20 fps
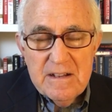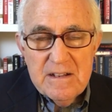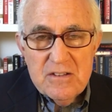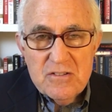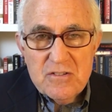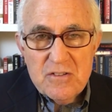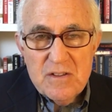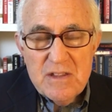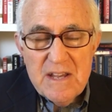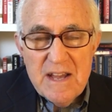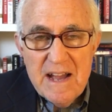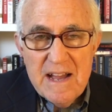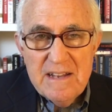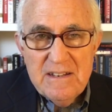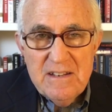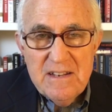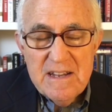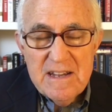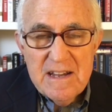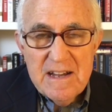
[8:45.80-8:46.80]
So the
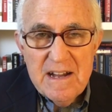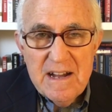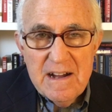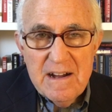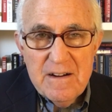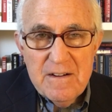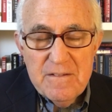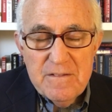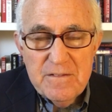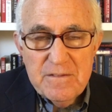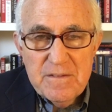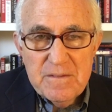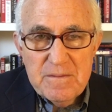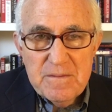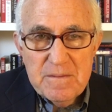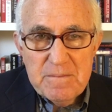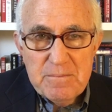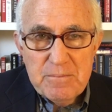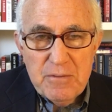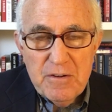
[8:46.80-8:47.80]
idea of
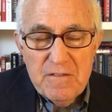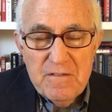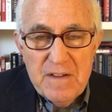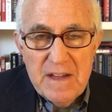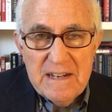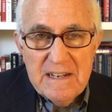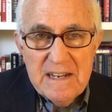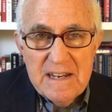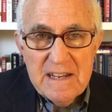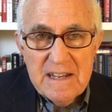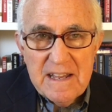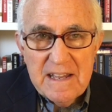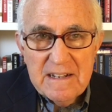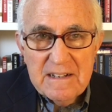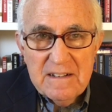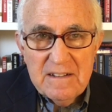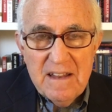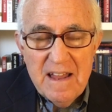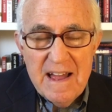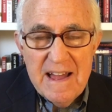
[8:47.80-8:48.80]
preventing an
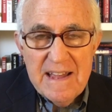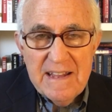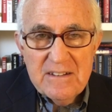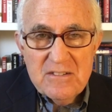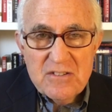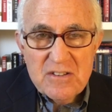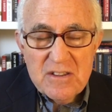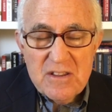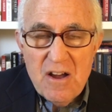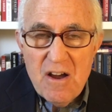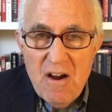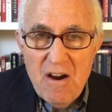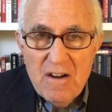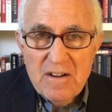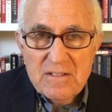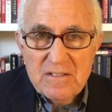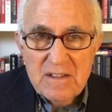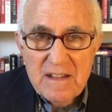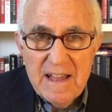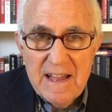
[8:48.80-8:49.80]
alliance in the
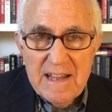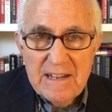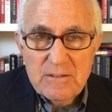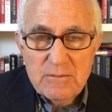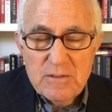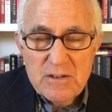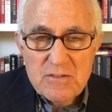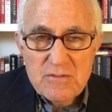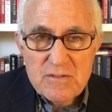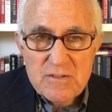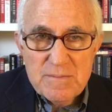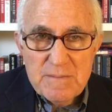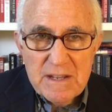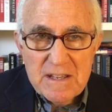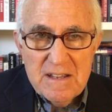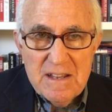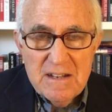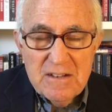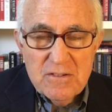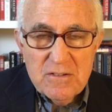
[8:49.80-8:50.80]
heartland, which was
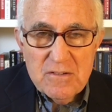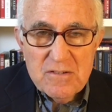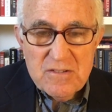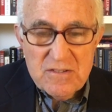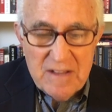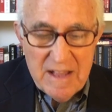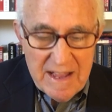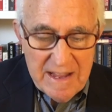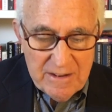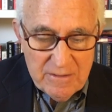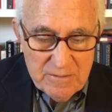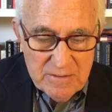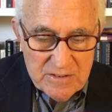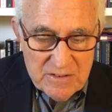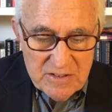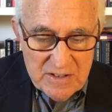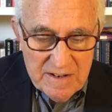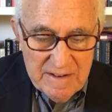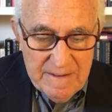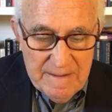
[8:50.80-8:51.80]
Mackinder's
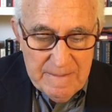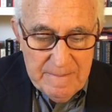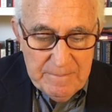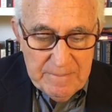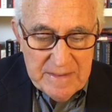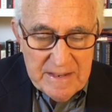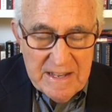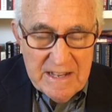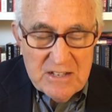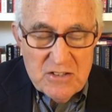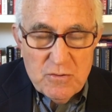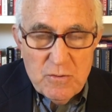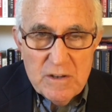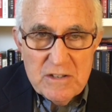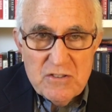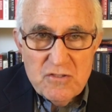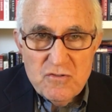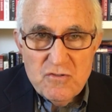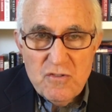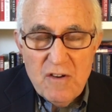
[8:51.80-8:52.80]
language, is
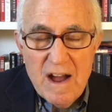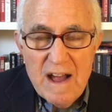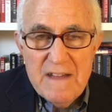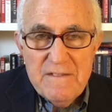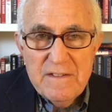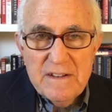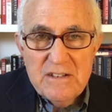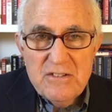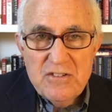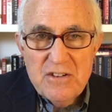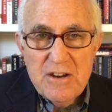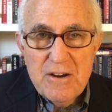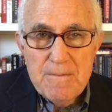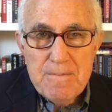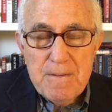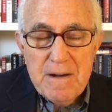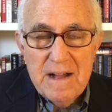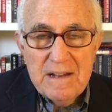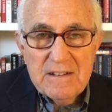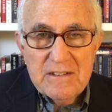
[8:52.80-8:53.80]
what's driving
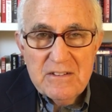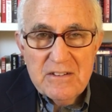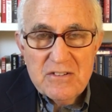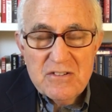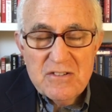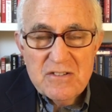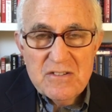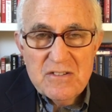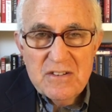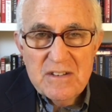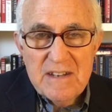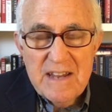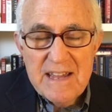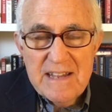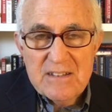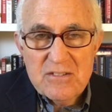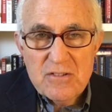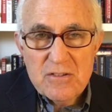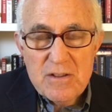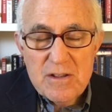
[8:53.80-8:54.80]
geopoliticians
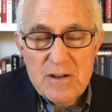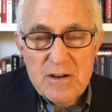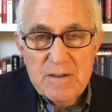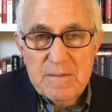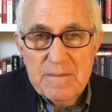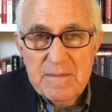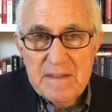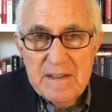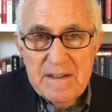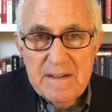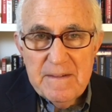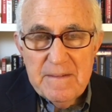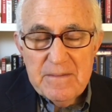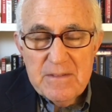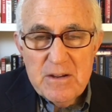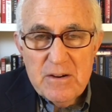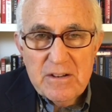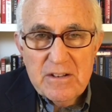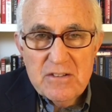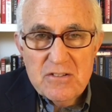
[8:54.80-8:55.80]
today. So their,
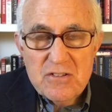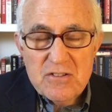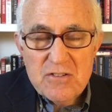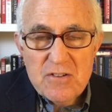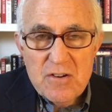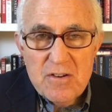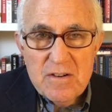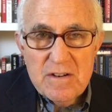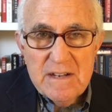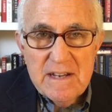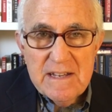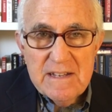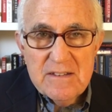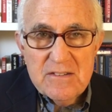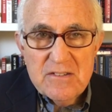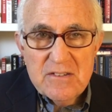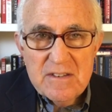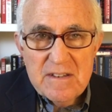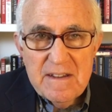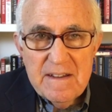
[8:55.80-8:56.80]
their concern
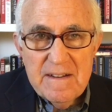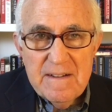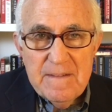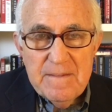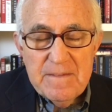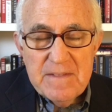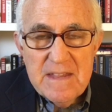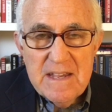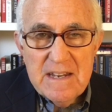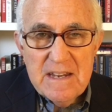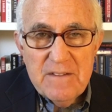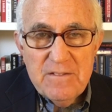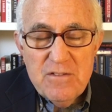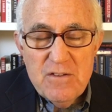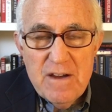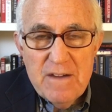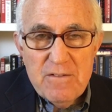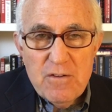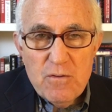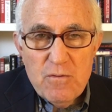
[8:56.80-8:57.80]
is that if
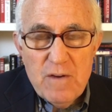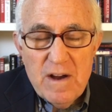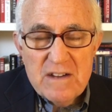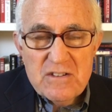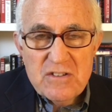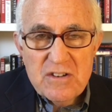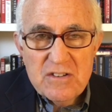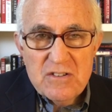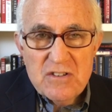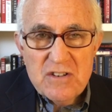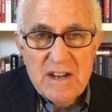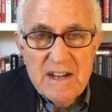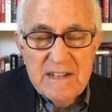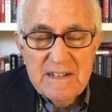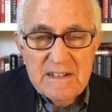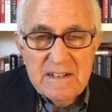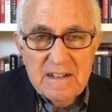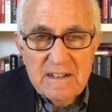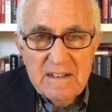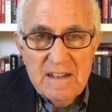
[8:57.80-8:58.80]
you have a Russia
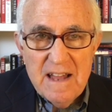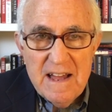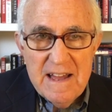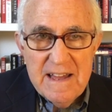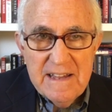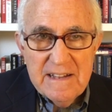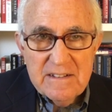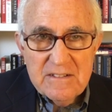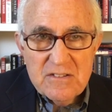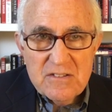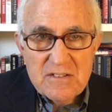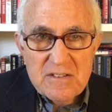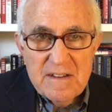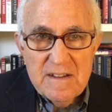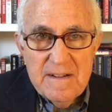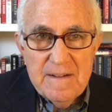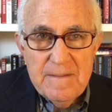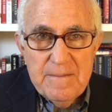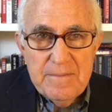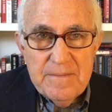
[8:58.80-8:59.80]
China alliance,
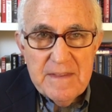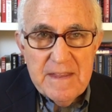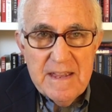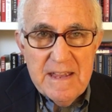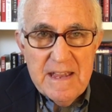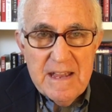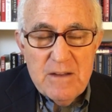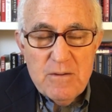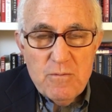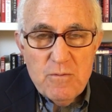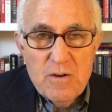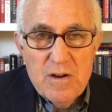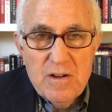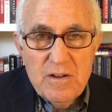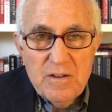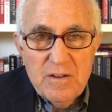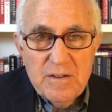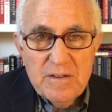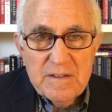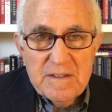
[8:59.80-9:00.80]
it
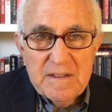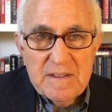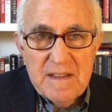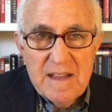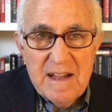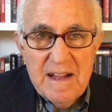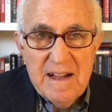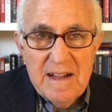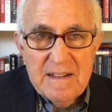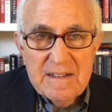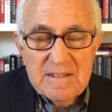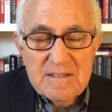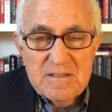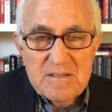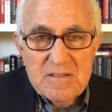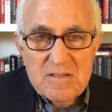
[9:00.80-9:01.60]
will uh,